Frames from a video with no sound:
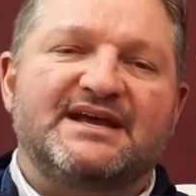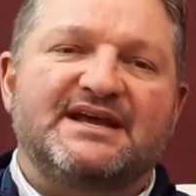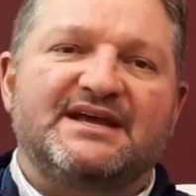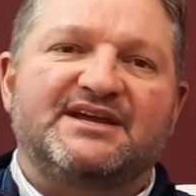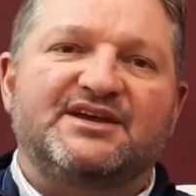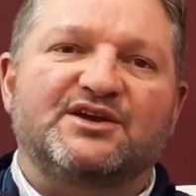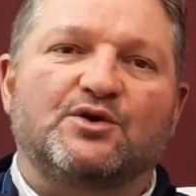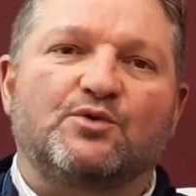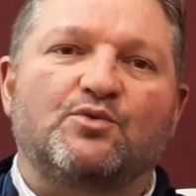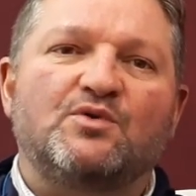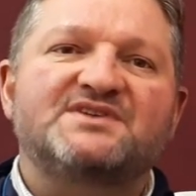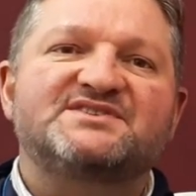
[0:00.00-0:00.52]

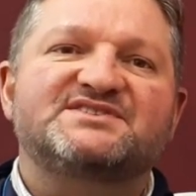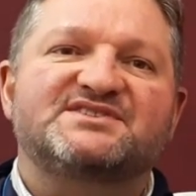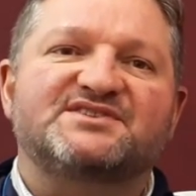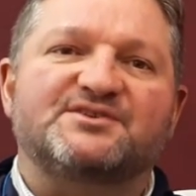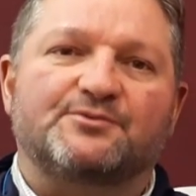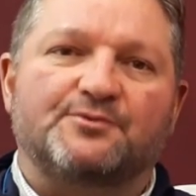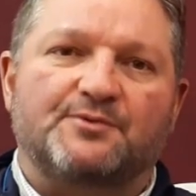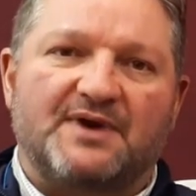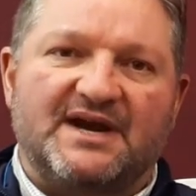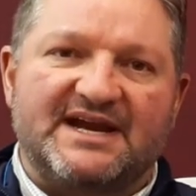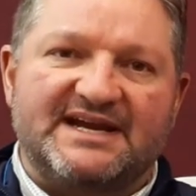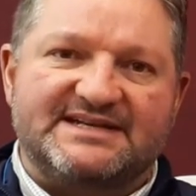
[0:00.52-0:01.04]
What's the
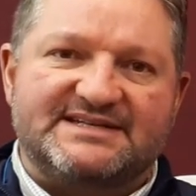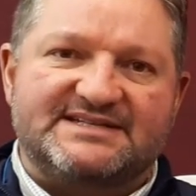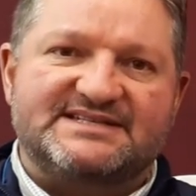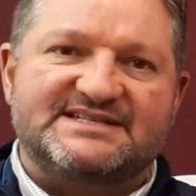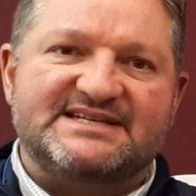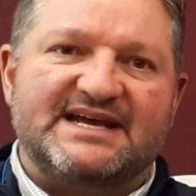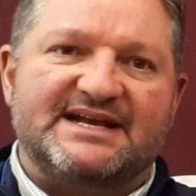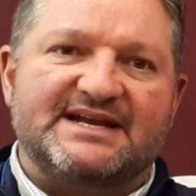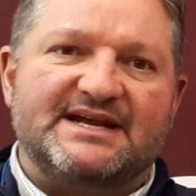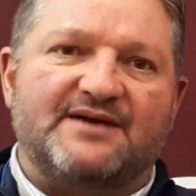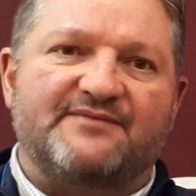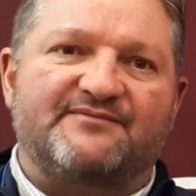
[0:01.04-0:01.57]
right
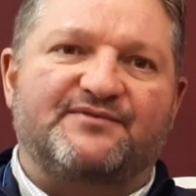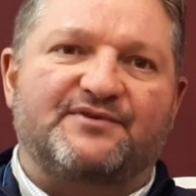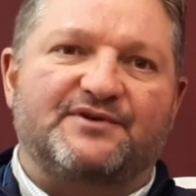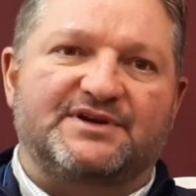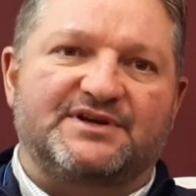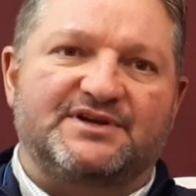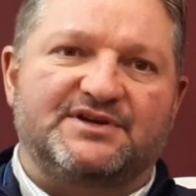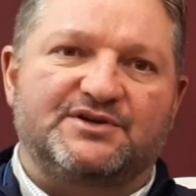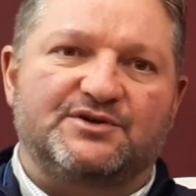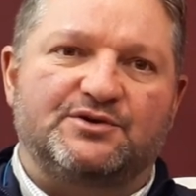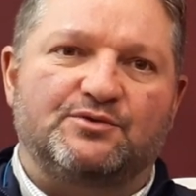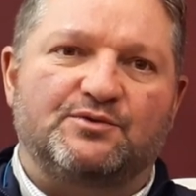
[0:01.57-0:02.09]
setup for
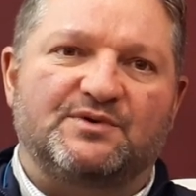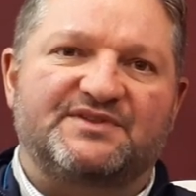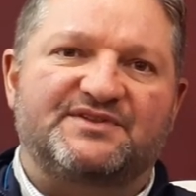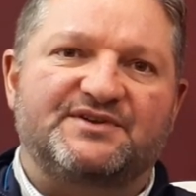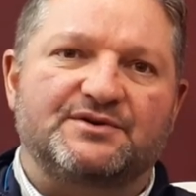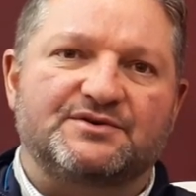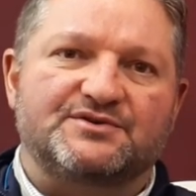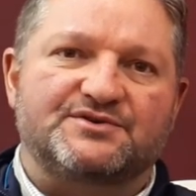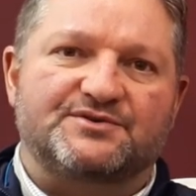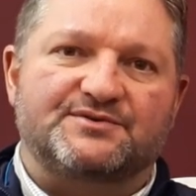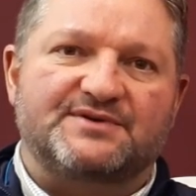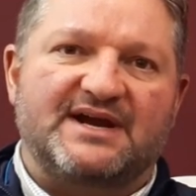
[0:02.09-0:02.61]
you with your
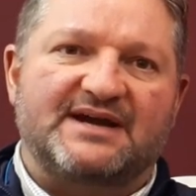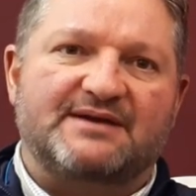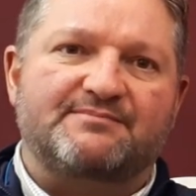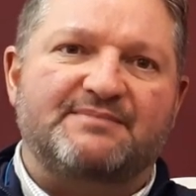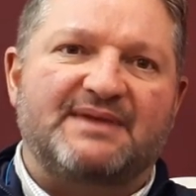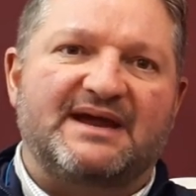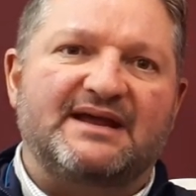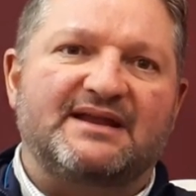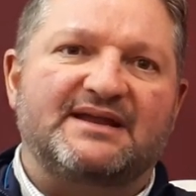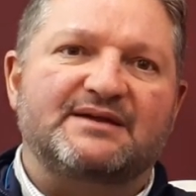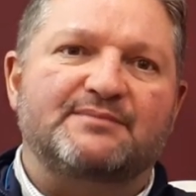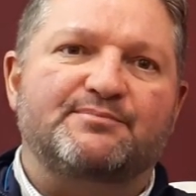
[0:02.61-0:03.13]
direct
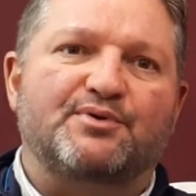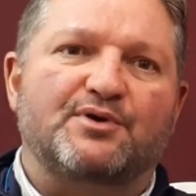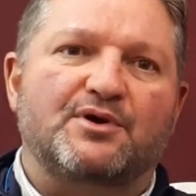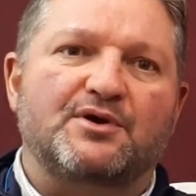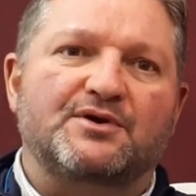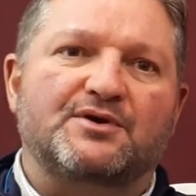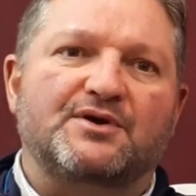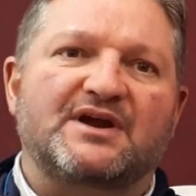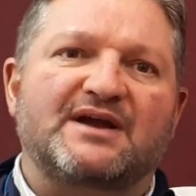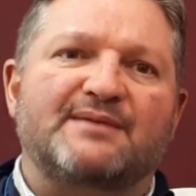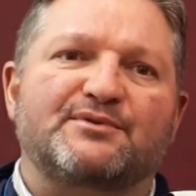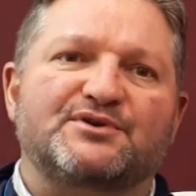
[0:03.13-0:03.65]
mailing
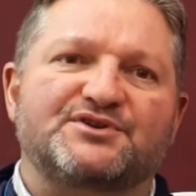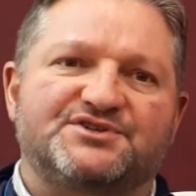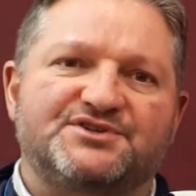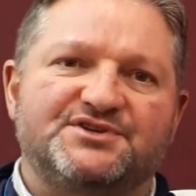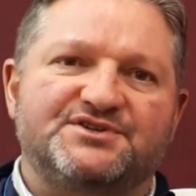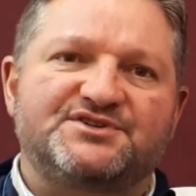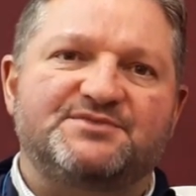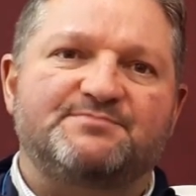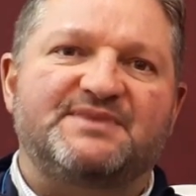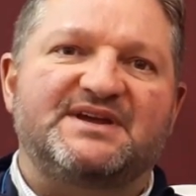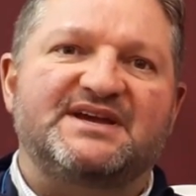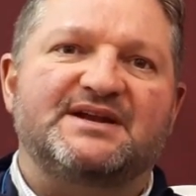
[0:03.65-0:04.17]
program, or should
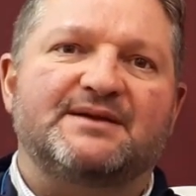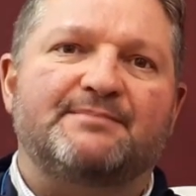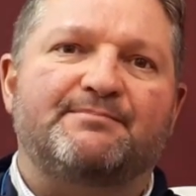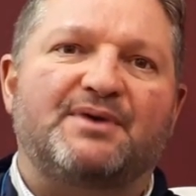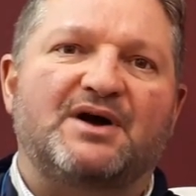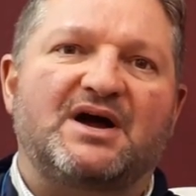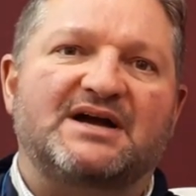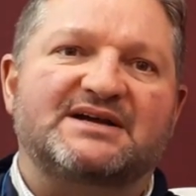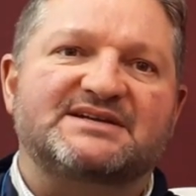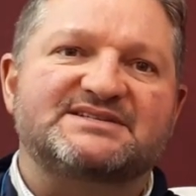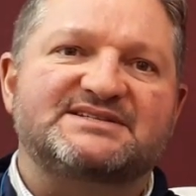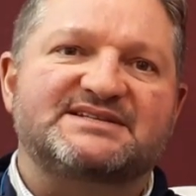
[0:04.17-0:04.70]
you be in a
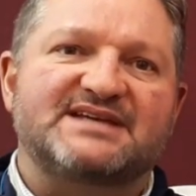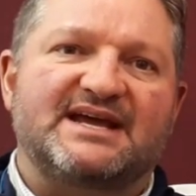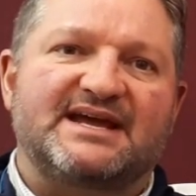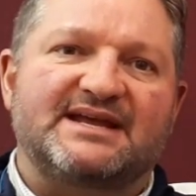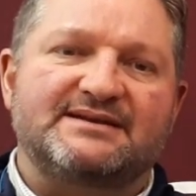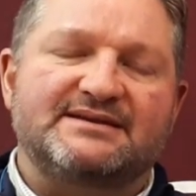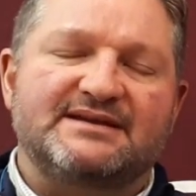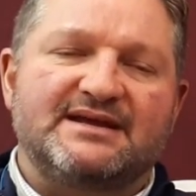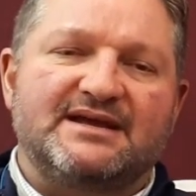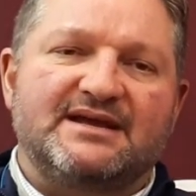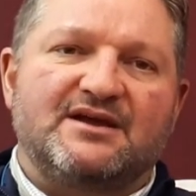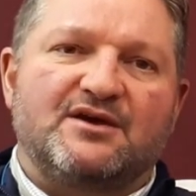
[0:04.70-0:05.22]
box
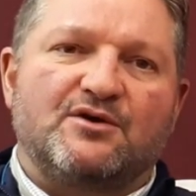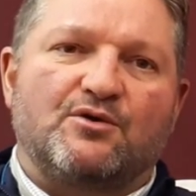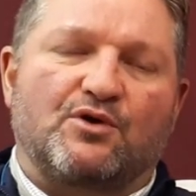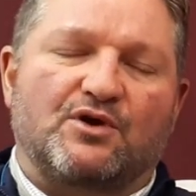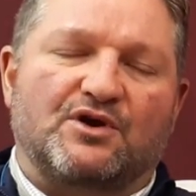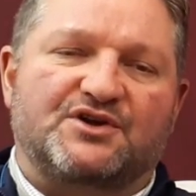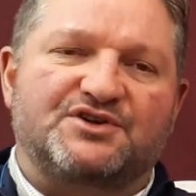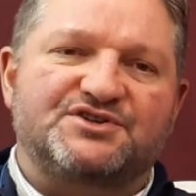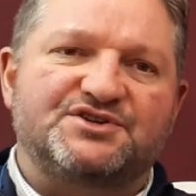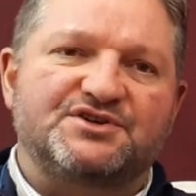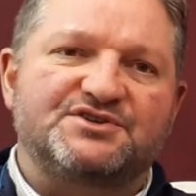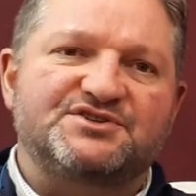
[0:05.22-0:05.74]
set, or
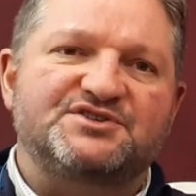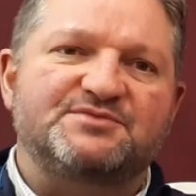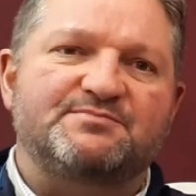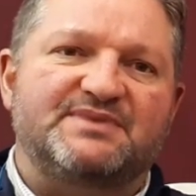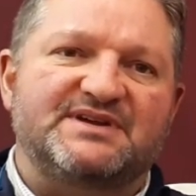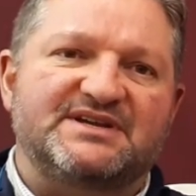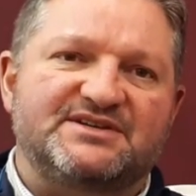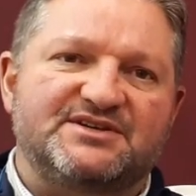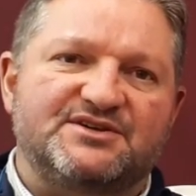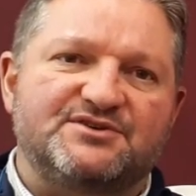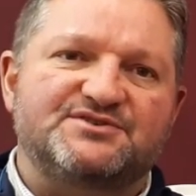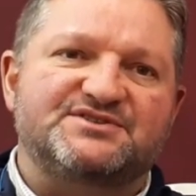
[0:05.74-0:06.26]
should you be
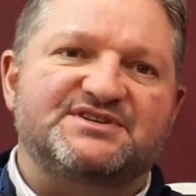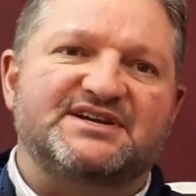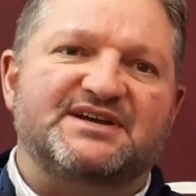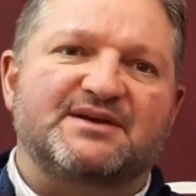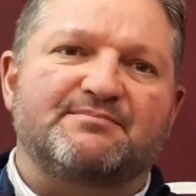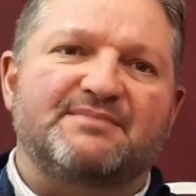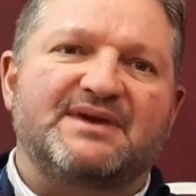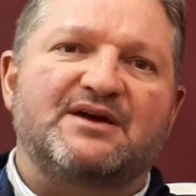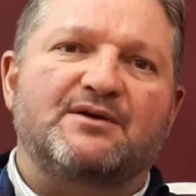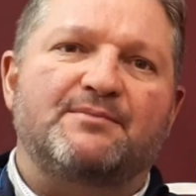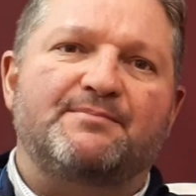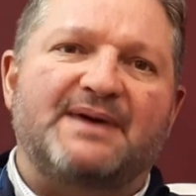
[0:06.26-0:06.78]
using a
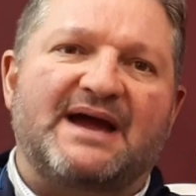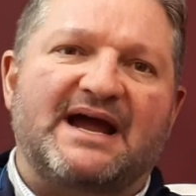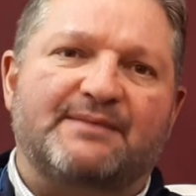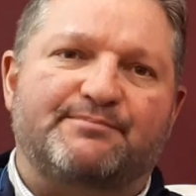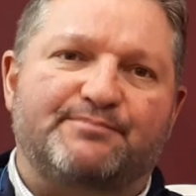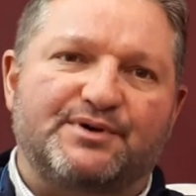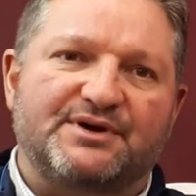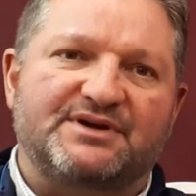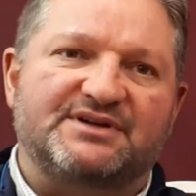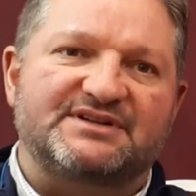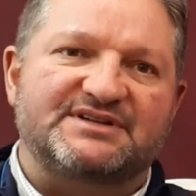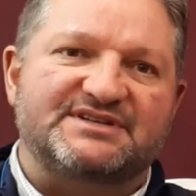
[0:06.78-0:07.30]
mailback
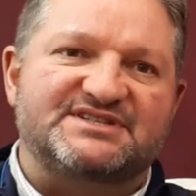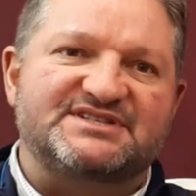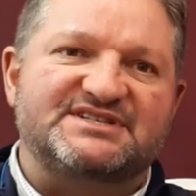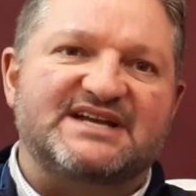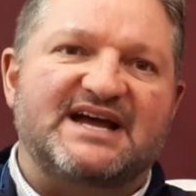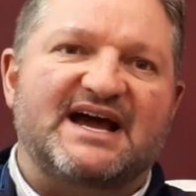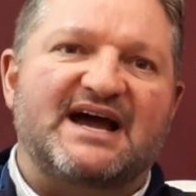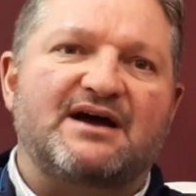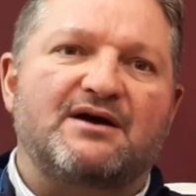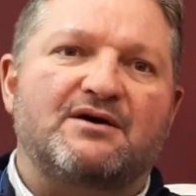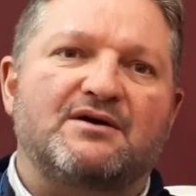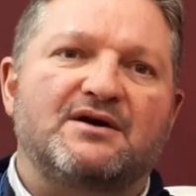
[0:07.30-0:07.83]
booklet
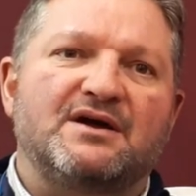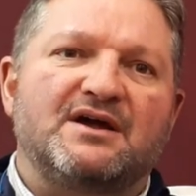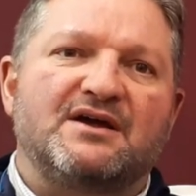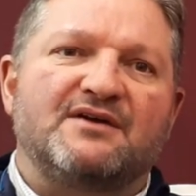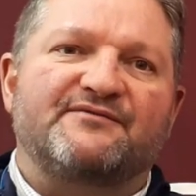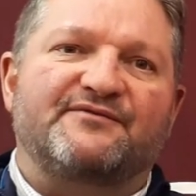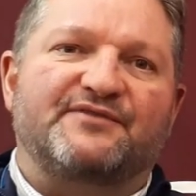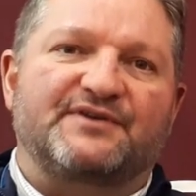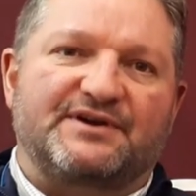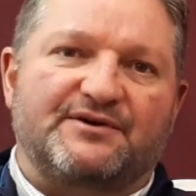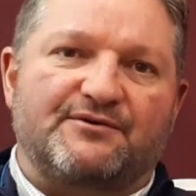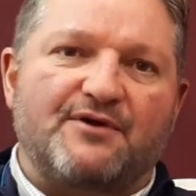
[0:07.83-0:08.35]
style
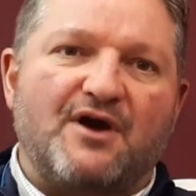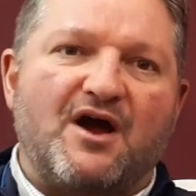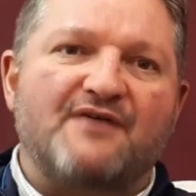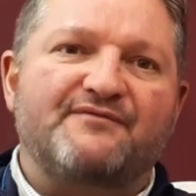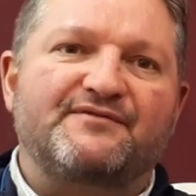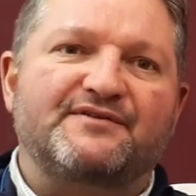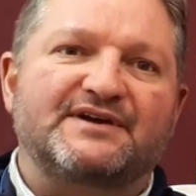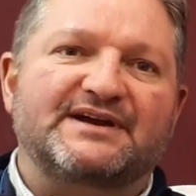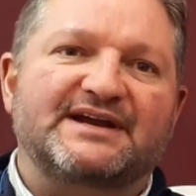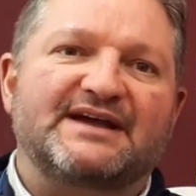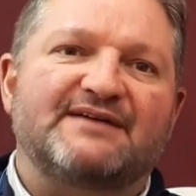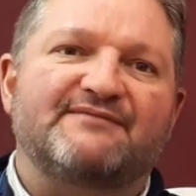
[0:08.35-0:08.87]
for your
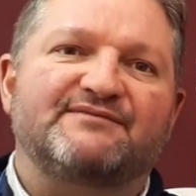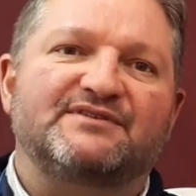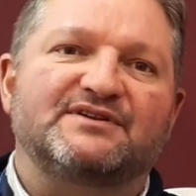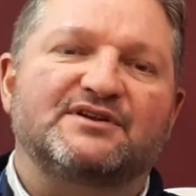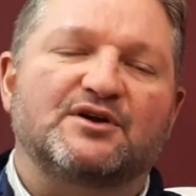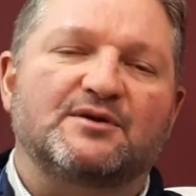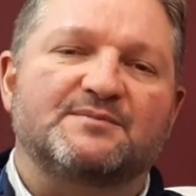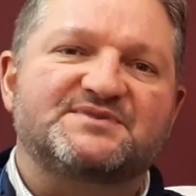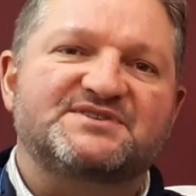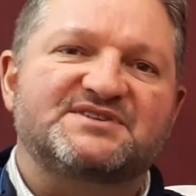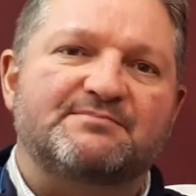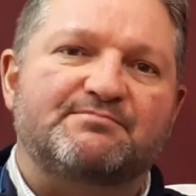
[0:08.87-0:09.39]
offering
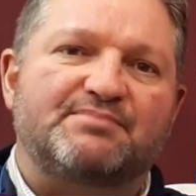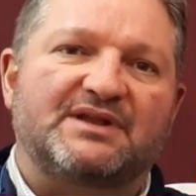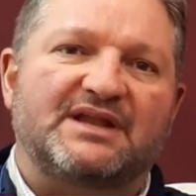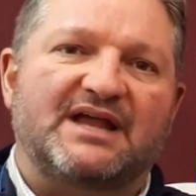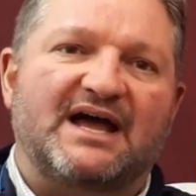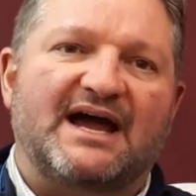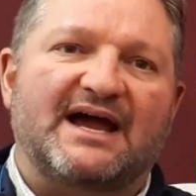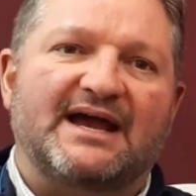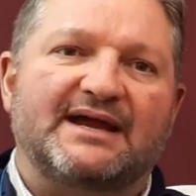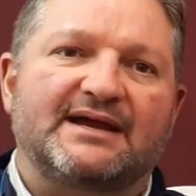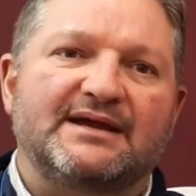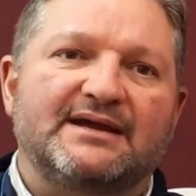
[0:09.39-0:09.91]
envelope
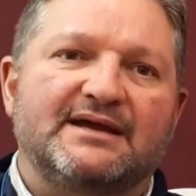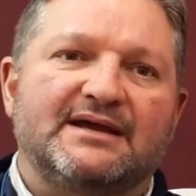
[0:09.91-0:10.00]
supply?